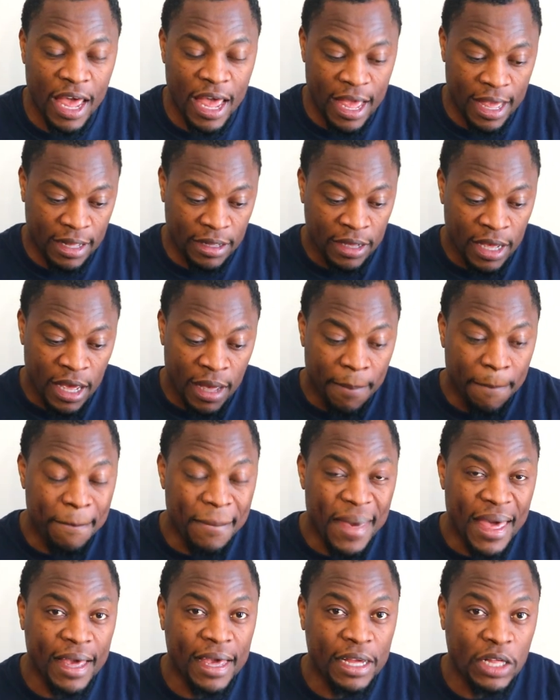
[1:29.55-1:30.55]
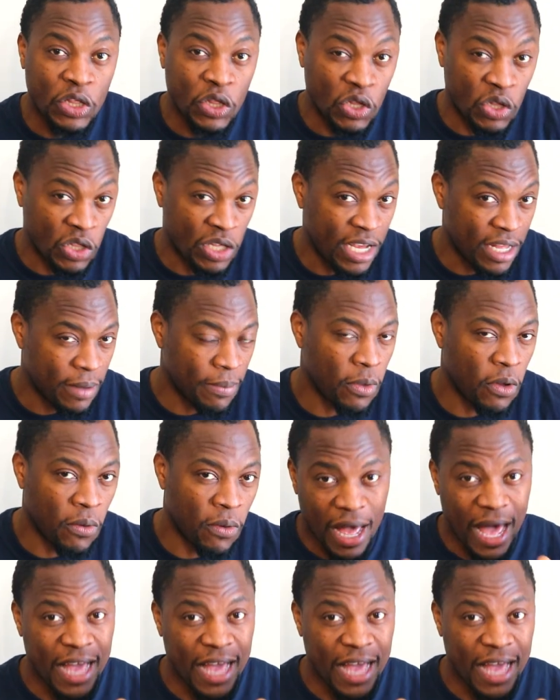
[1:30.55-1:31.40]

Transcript: and make it sustainable.